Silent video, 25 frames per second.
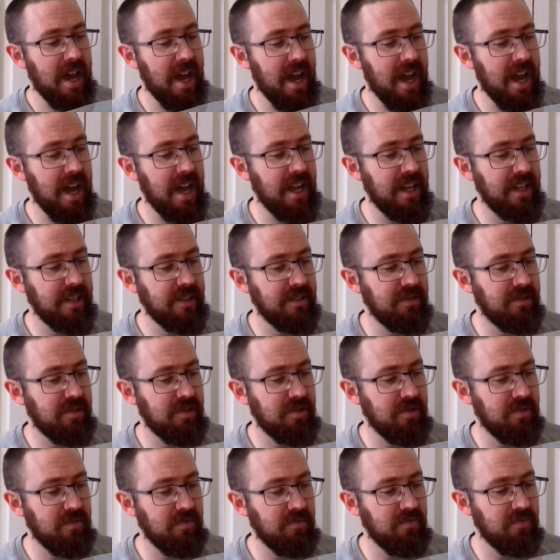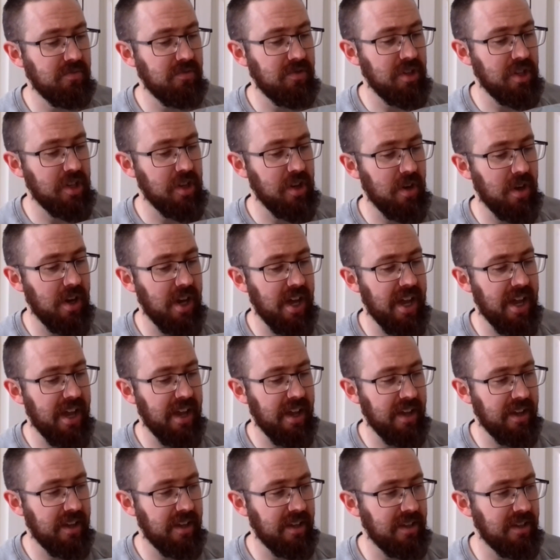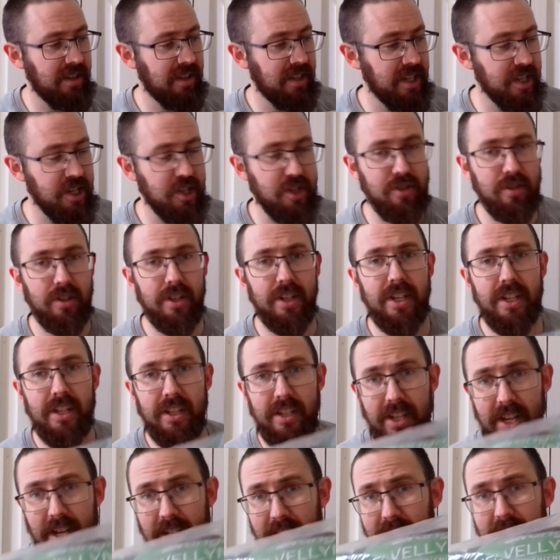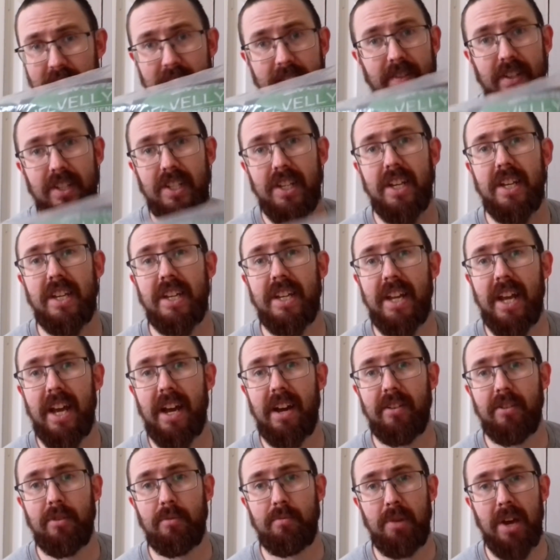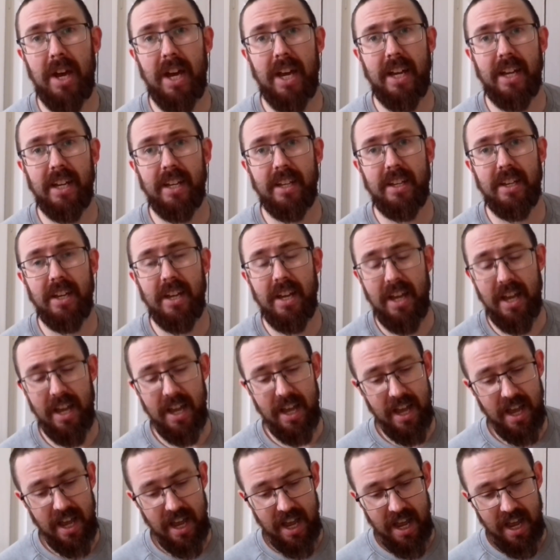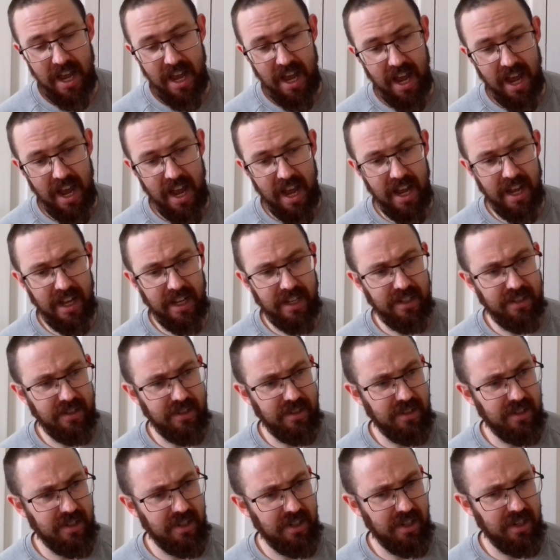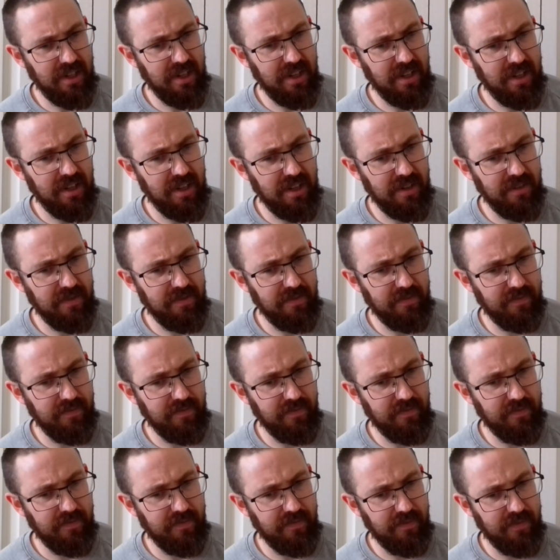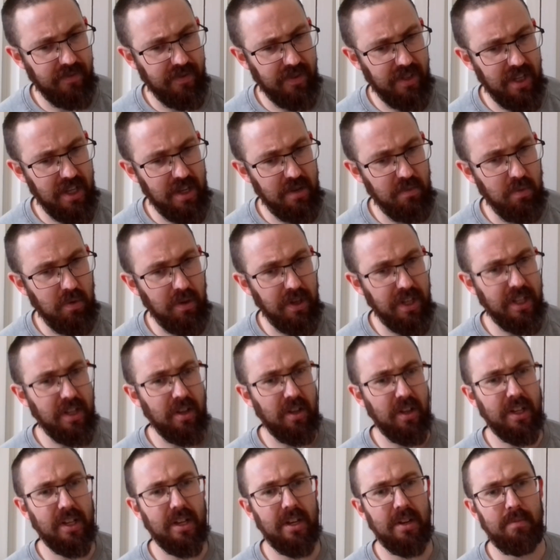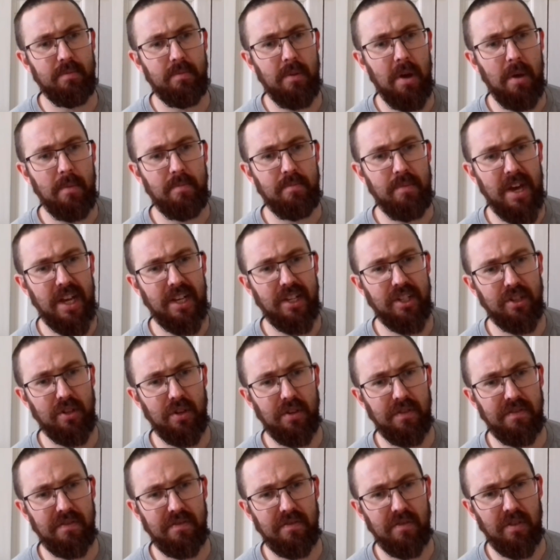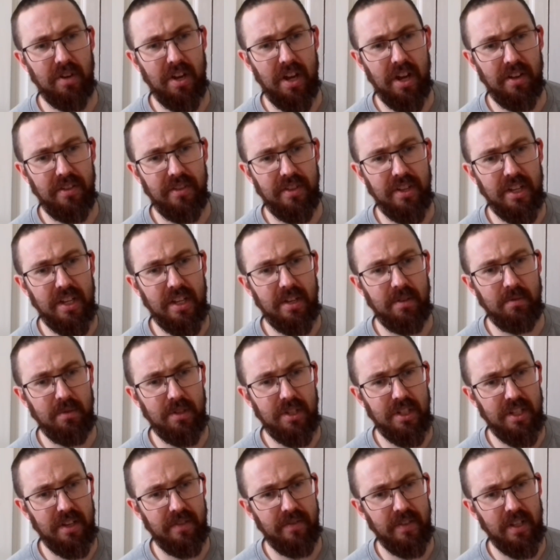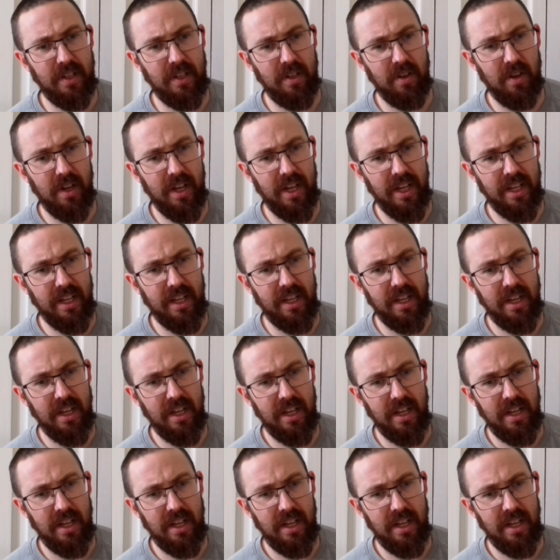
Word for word: and the guy literally, yeah, never taken out of the bag and he wanted like a, a best offer on it. I think it was something like,